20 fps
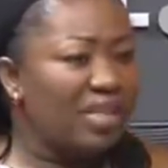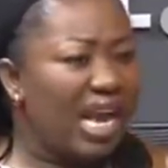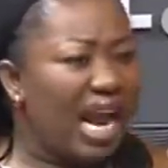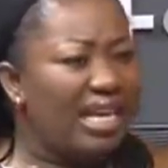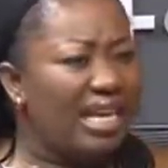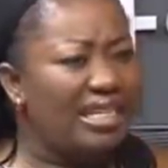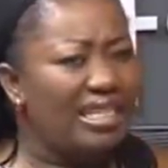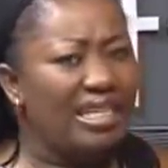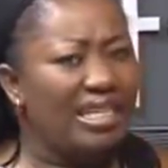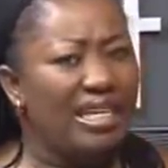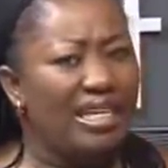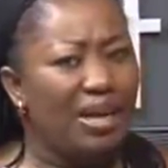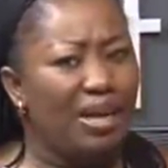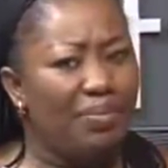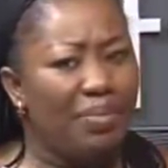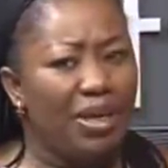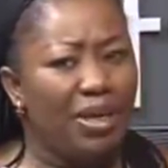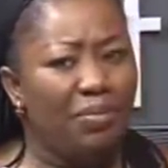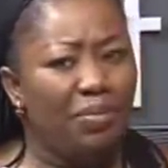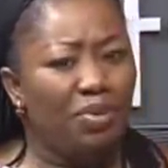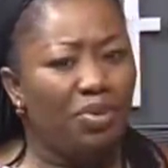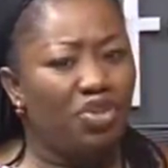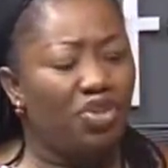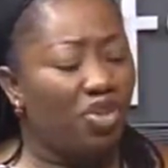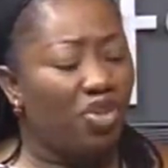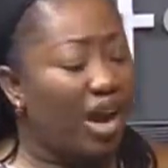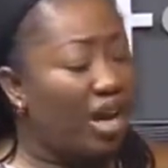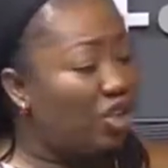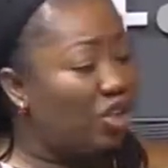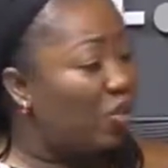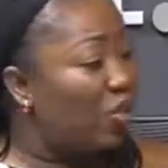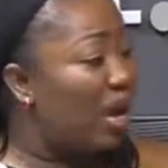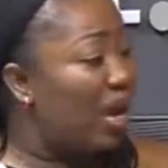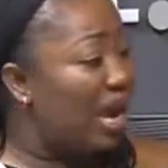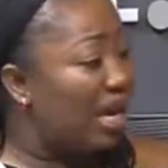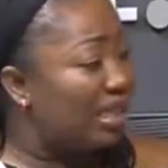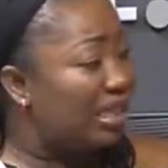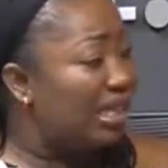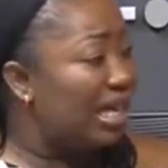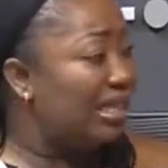I see the people trying to
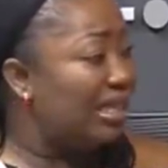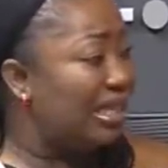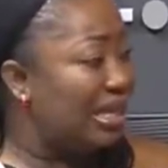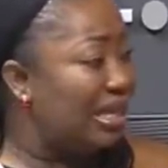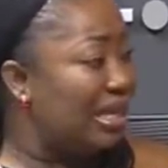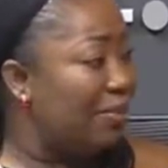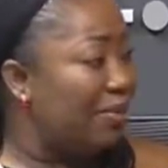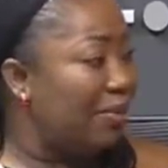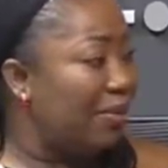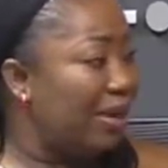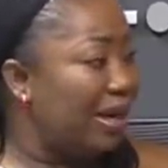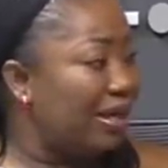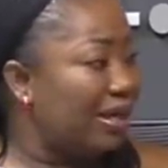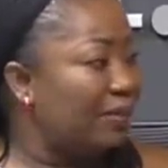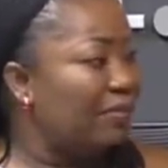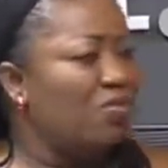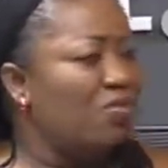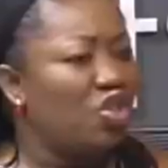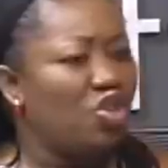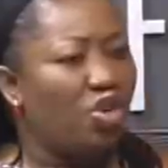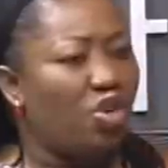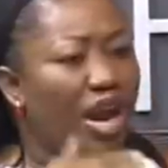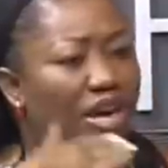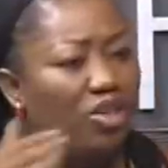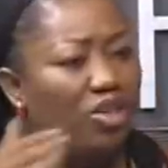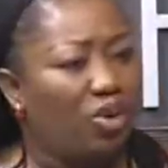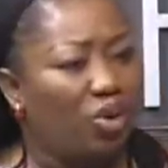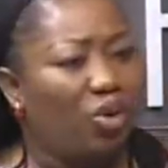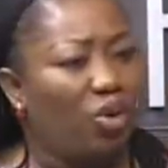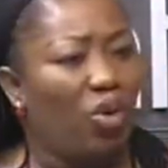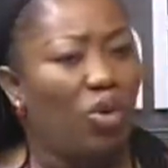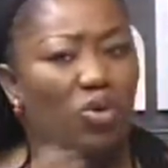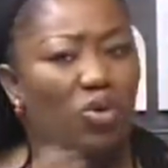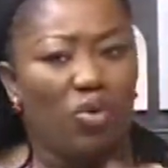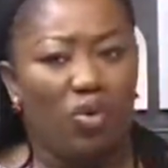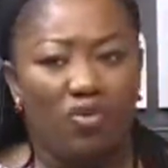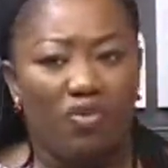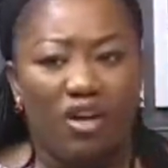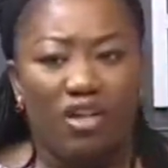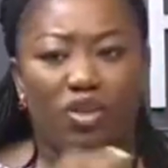earn their daily bread, trying to cross
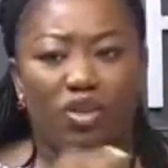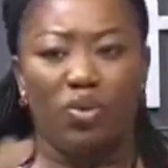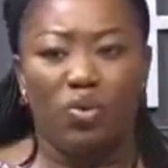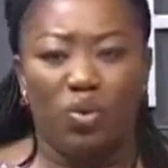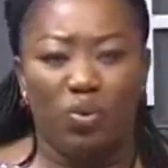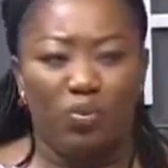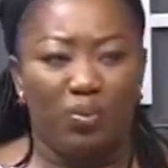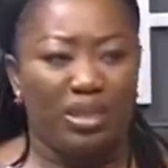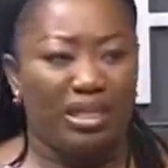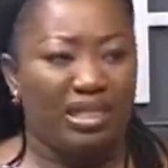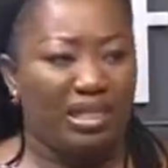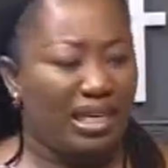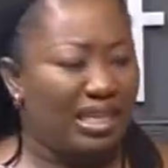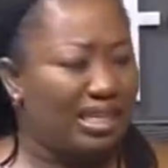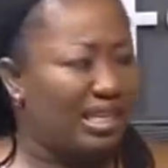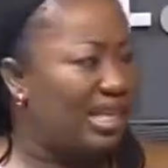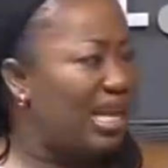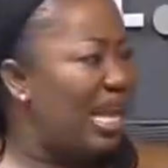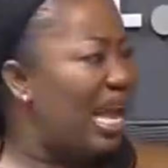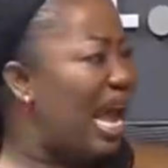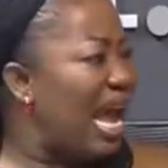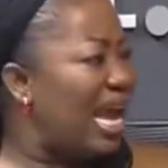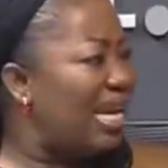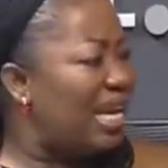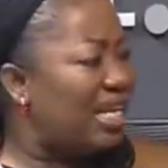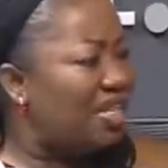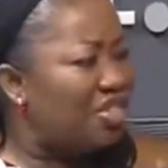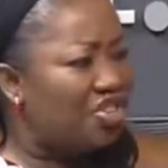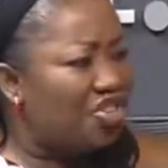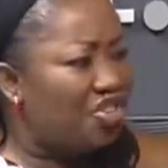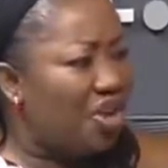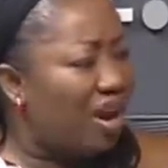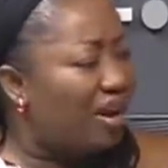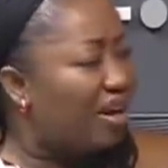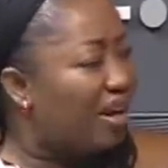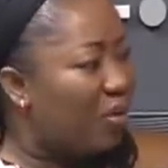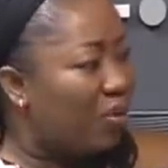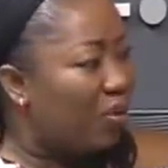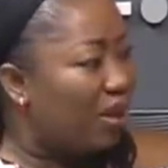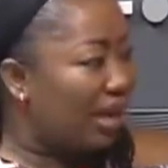over to do business, and then
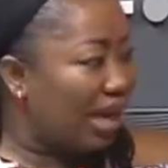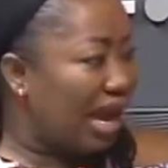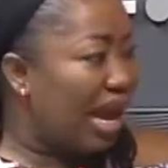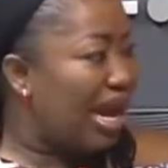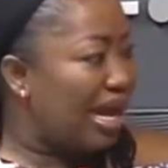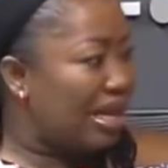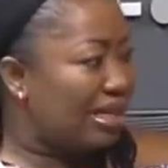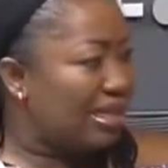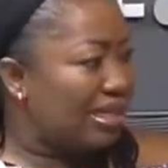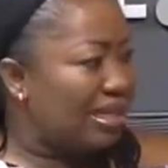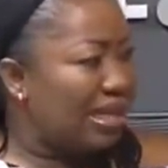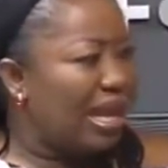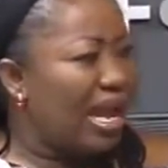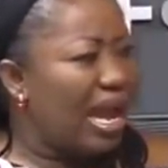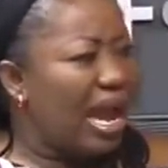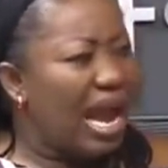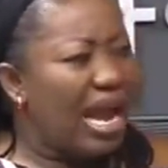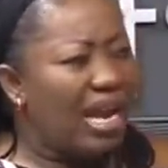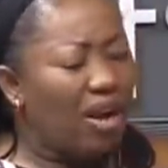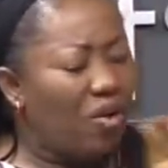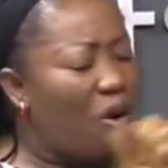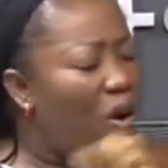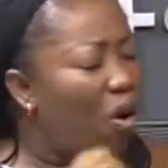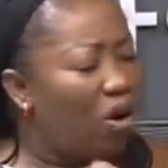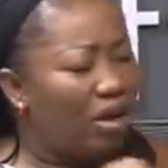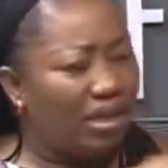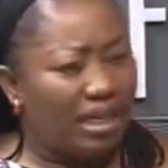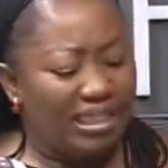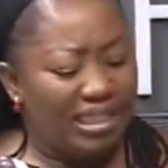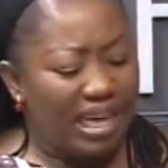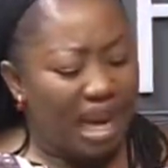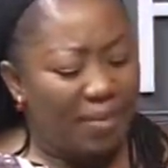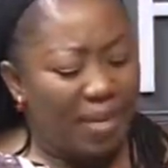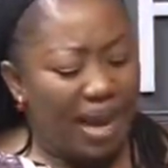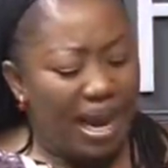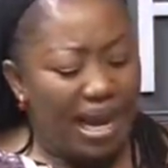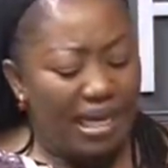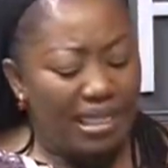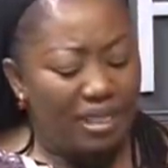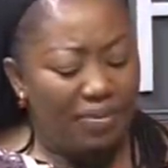struggling with cars. And all the time
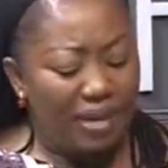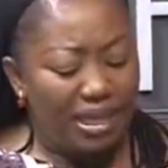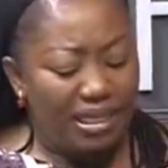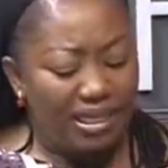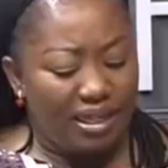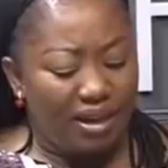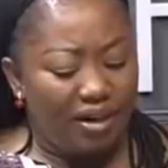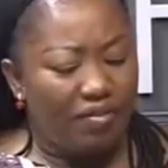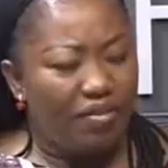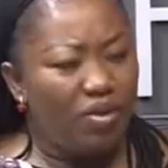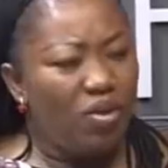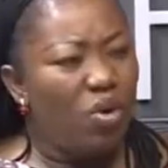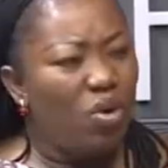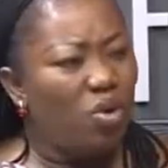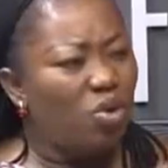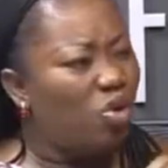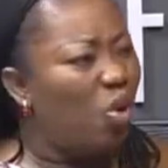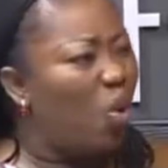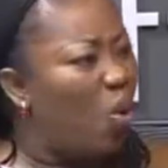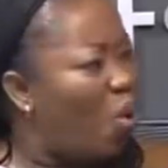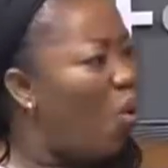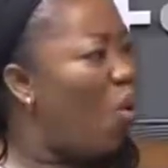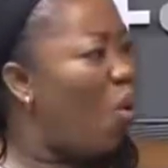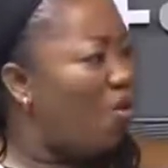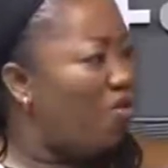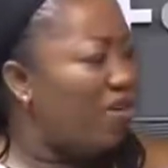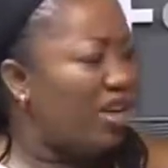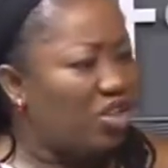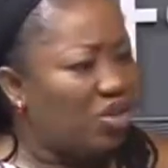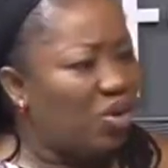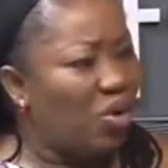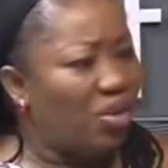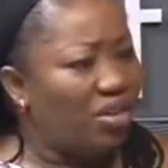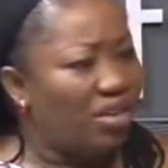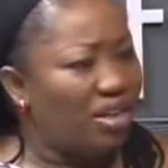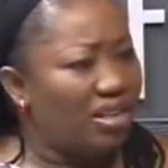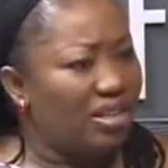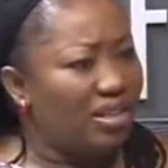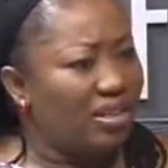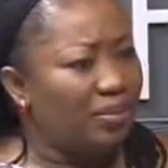I ask myself, so who oversaw
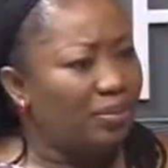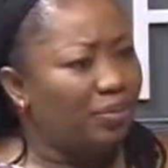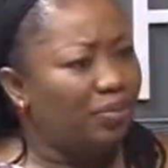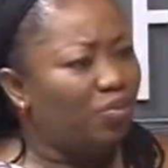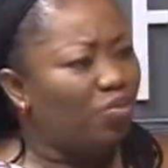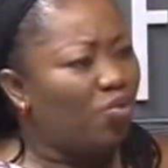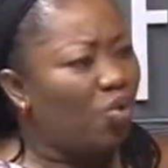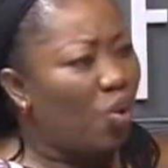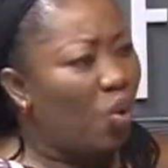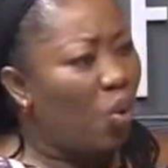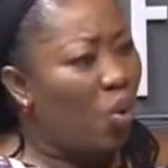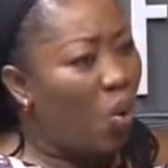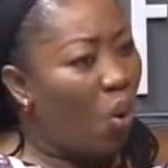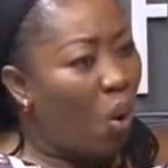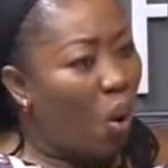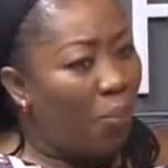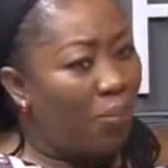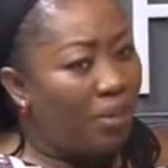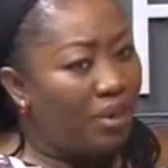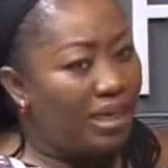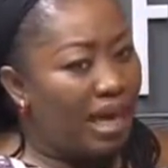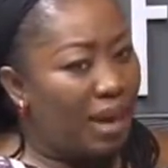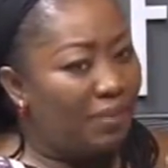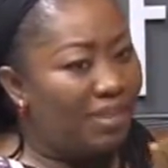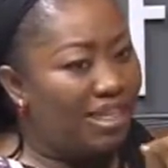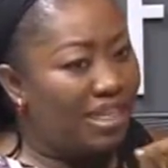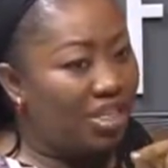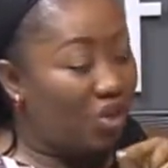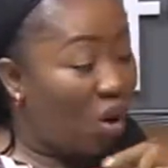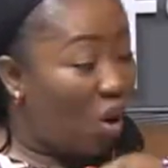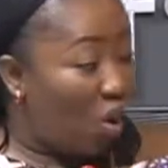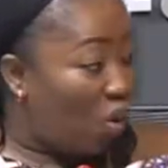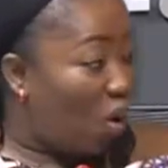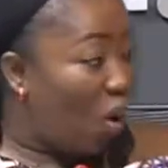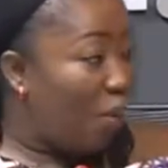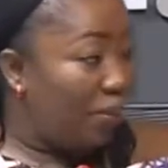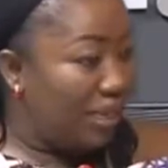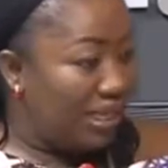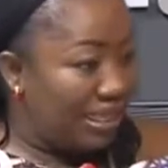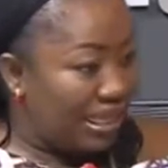this? Mm. Who opened up this
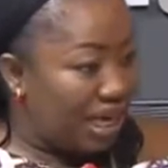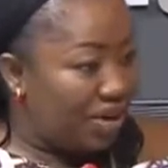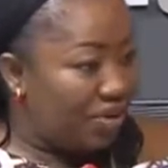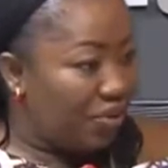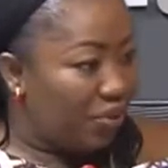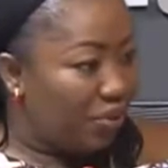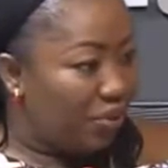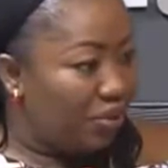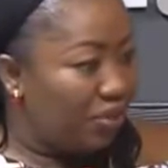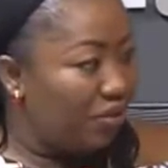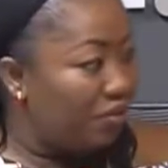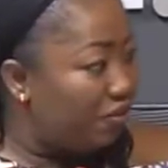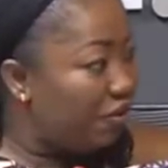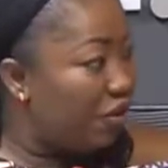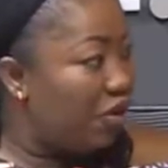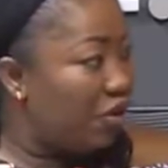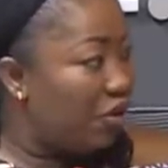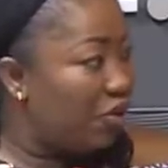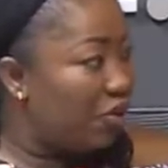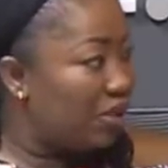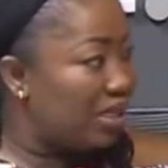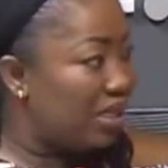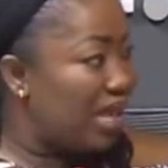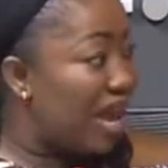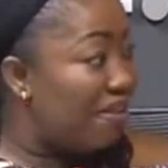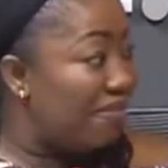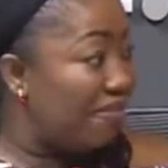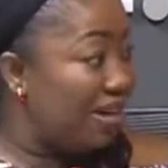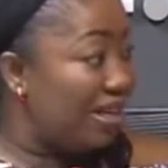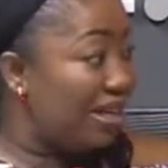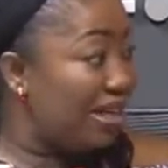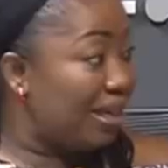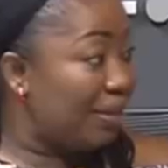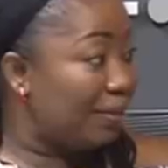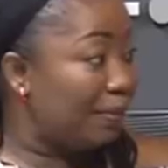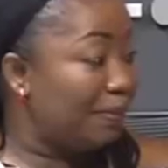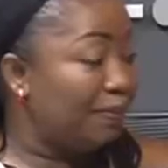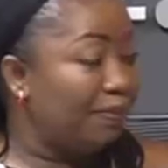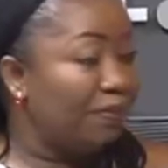uncompleted road for use every day?